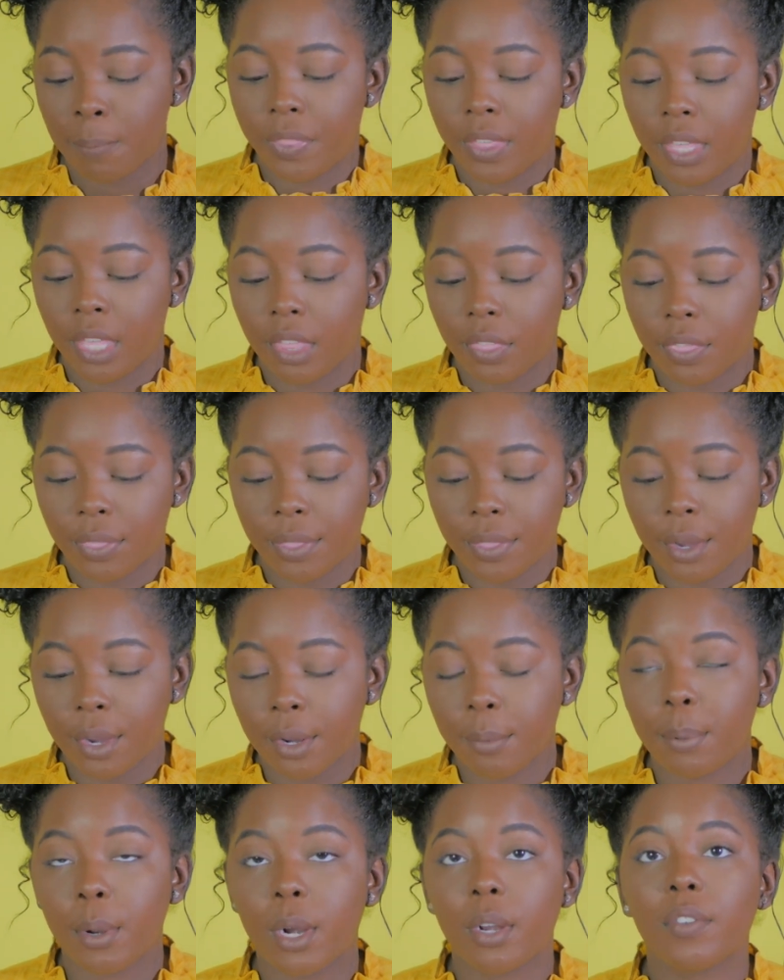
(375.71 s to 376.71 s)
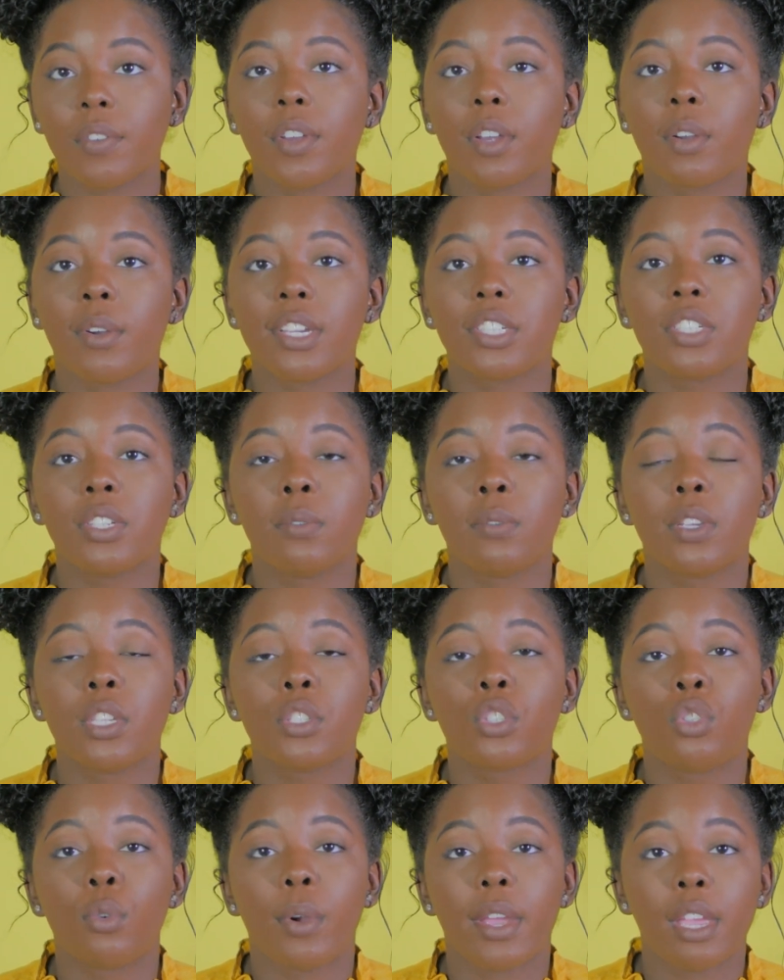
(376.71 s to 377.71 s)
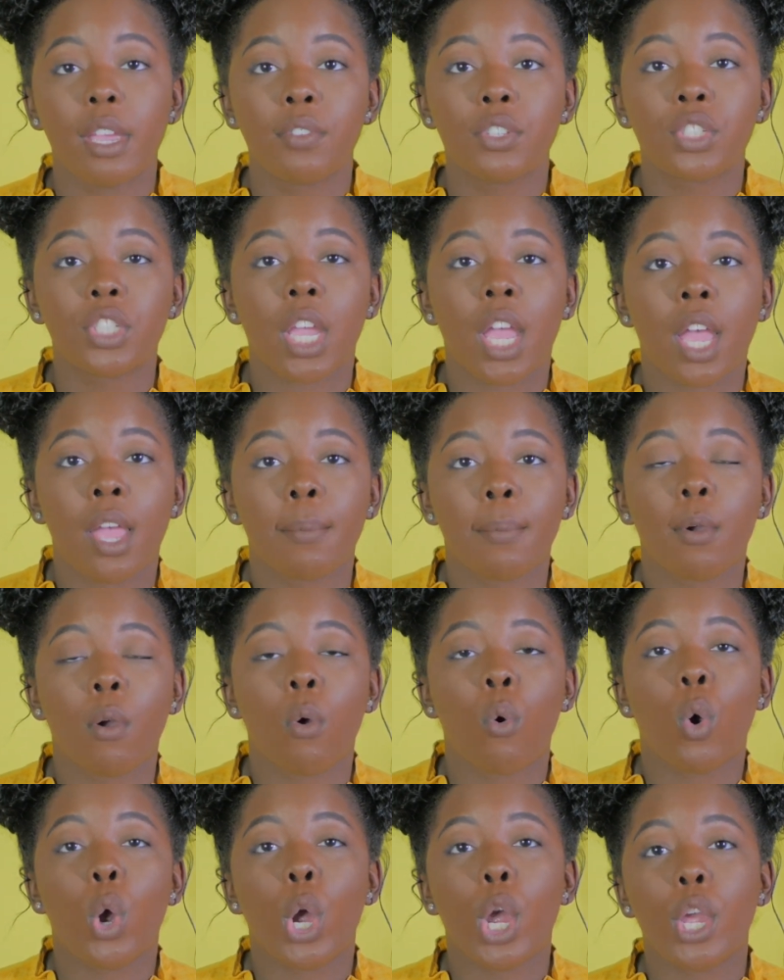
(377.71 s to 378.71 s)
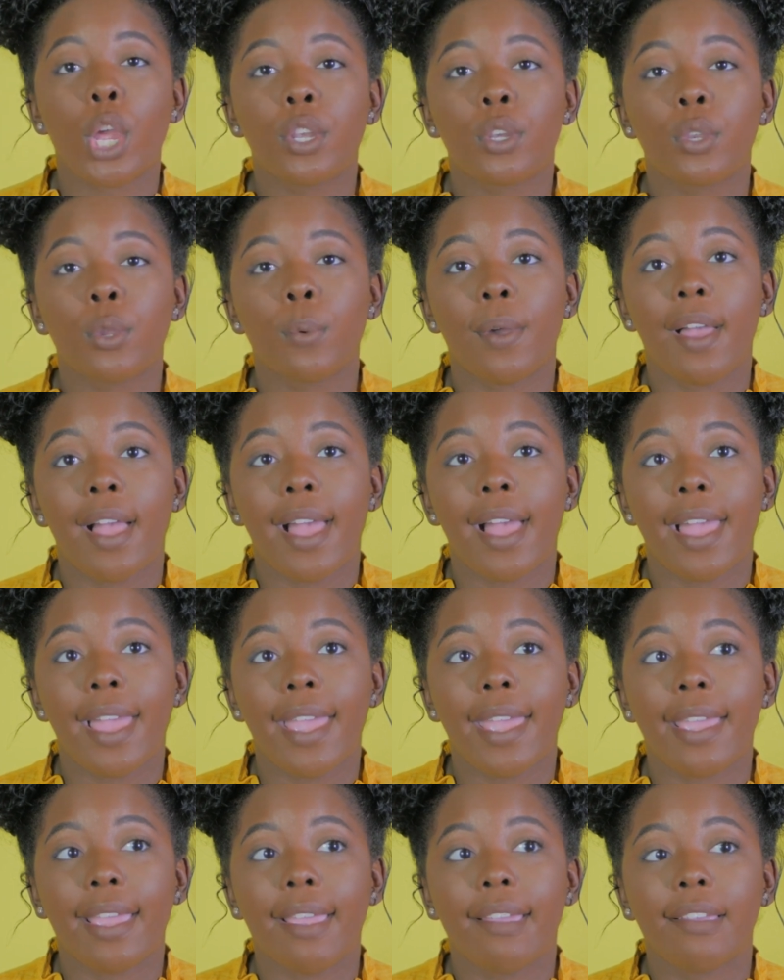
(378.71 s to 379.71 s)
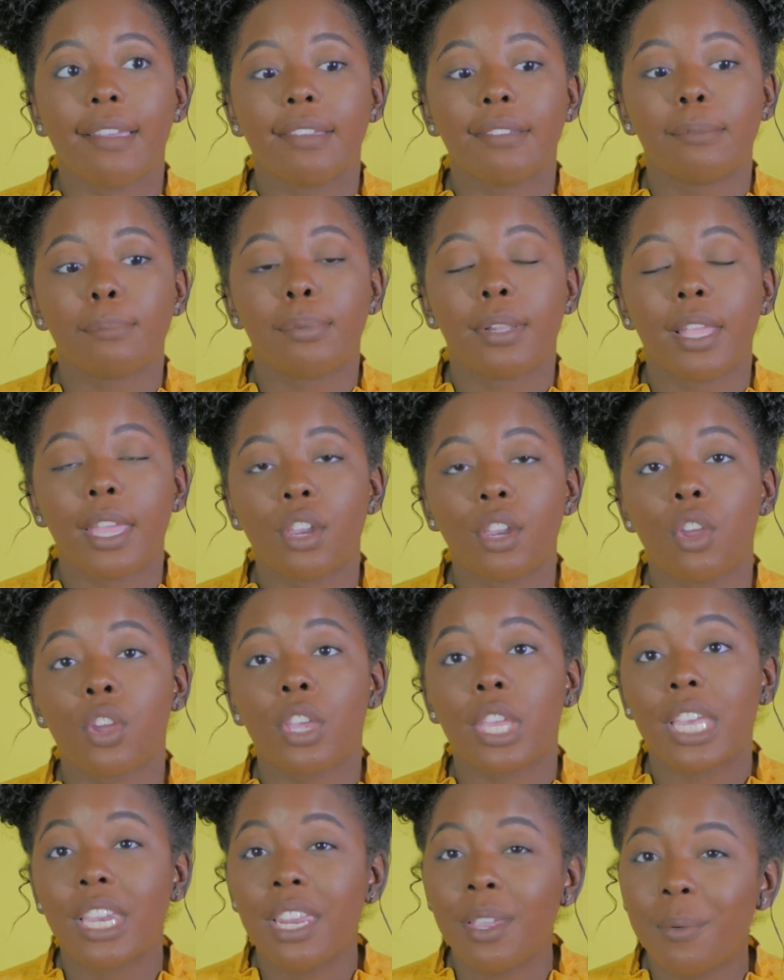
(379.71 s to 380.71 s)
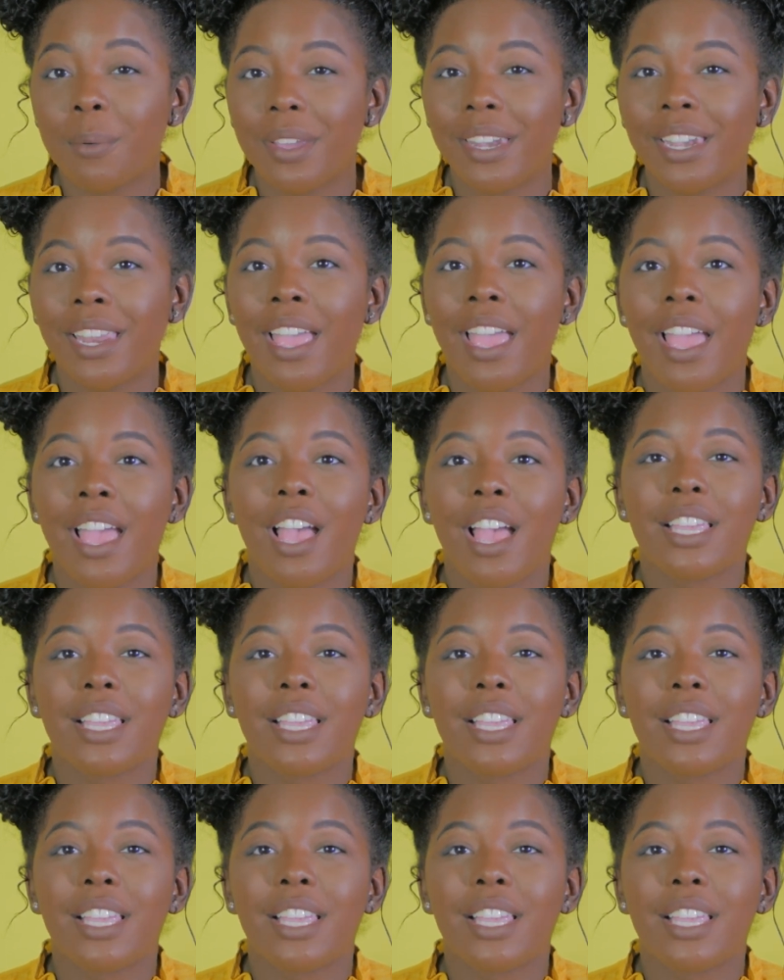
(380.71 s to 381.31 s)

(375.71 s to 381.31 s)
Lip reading: The third part of her question was, do I have a job or do I plan on getting one?